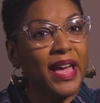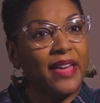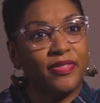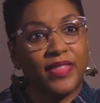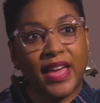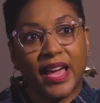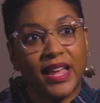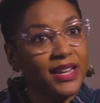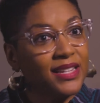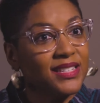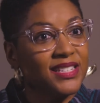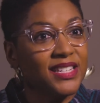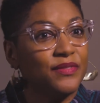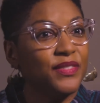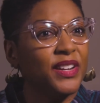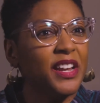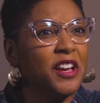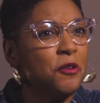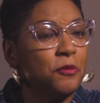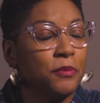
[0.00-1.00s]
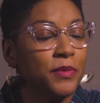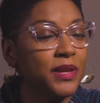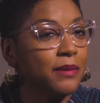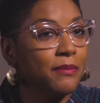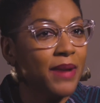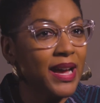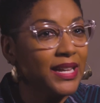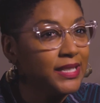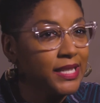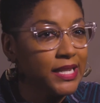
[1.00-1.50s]
and that has even helped me in
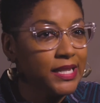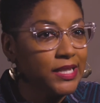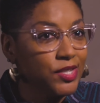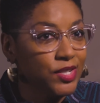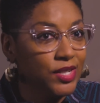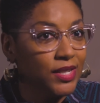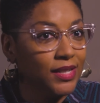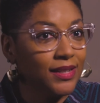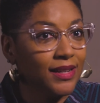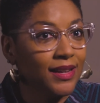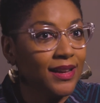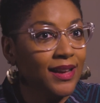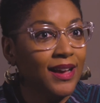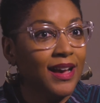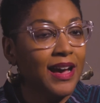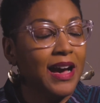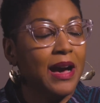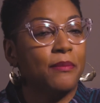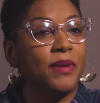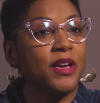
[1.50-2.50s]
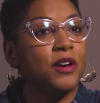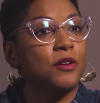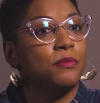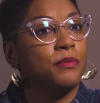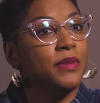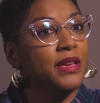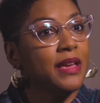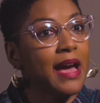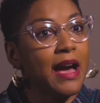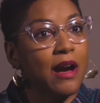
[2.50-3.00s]
my teaching. Um, helped
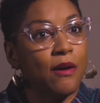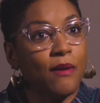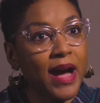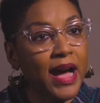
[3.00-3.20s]
me how